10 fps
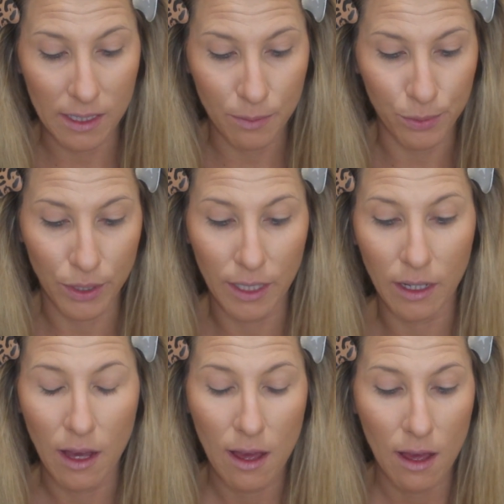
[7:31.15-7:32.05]

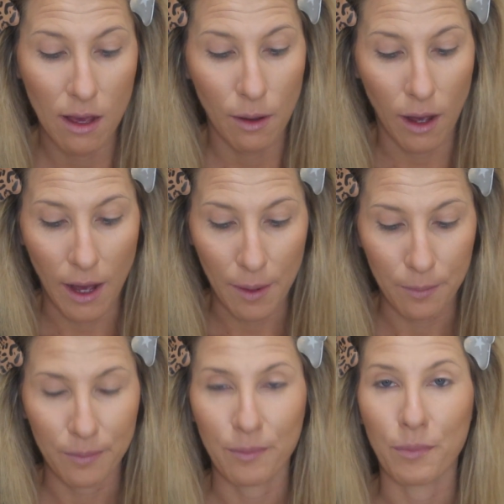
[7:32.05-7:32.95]
spring
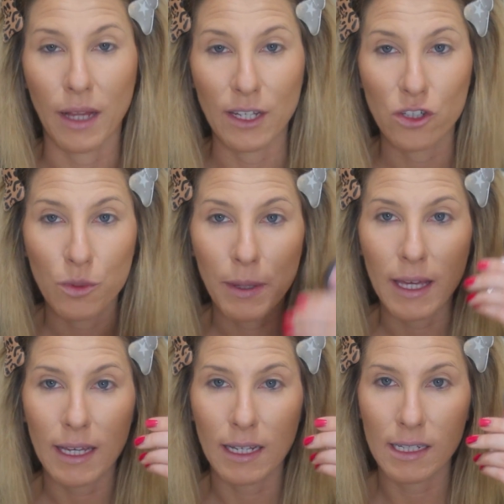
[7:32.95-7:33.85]
blush
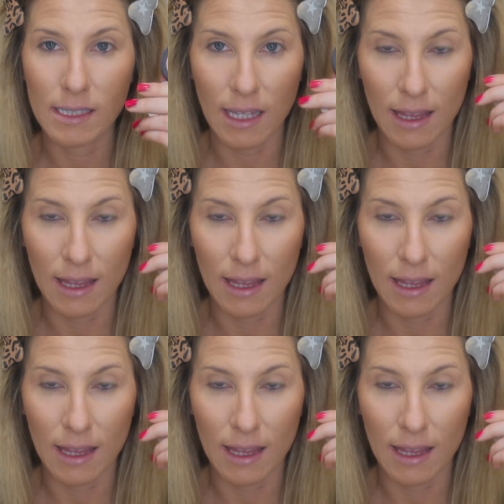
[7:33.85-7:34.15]
picks.